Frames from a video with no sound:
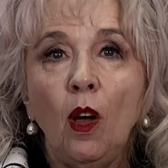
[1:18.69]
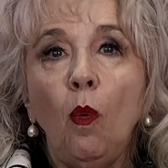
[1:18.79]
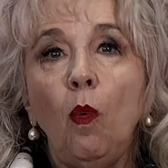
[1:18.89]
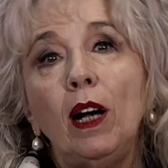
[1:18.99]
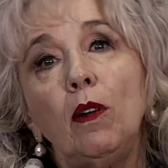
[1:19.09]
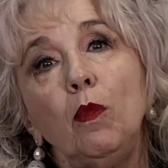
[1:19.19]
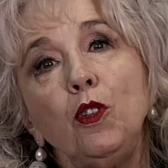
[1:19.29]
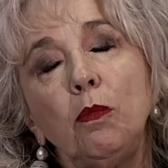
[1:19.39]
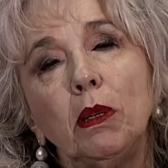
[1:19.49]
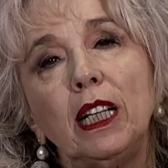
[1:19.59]
Well,
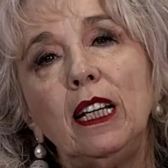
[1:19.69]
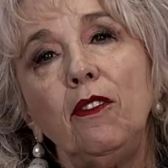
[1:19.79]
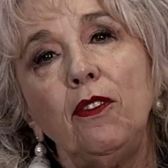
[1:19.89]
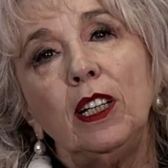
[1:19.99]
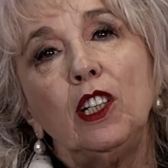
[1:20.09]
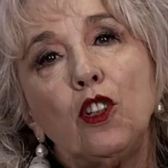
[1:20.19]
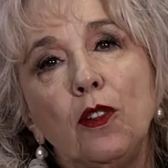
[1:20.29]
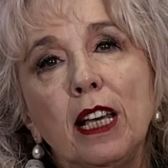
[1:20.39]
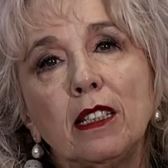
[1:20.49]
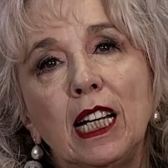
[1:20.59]
would you believe in
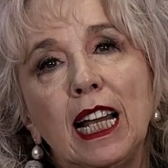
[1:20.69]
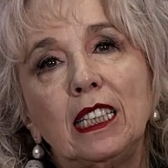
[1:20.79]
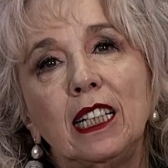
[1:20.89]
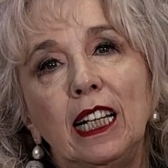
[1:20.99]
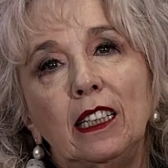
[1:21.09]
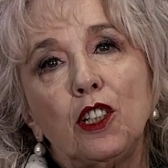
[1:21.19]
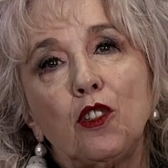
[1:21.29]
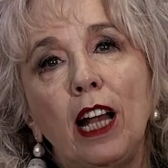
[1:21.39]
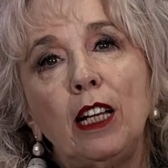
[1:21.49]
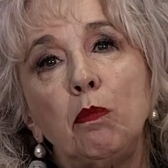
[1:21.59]
2018, the
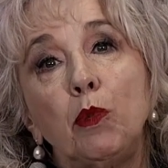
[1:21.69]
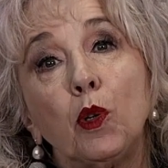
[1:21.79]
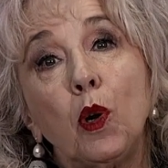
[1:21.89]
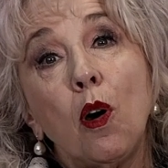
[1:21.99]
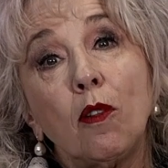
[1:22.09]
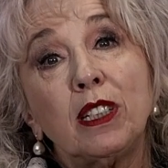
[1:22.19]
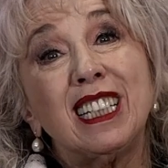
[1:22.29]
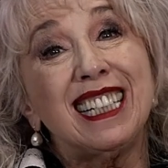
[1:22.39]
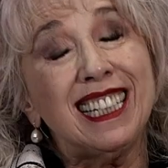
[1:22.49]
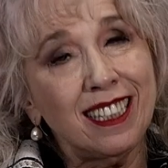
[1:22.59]
Australian Bureau of
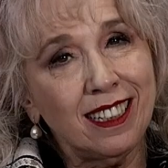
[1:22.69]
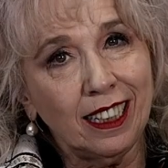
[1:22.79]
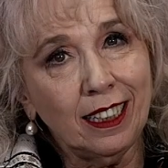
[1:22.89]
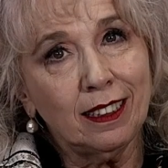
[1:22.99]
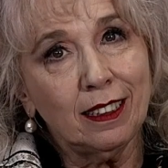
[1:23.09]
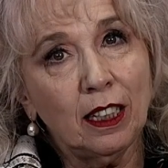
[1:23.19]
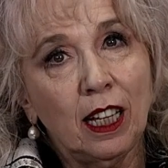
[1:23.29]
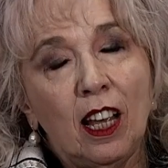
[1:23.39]
Statistics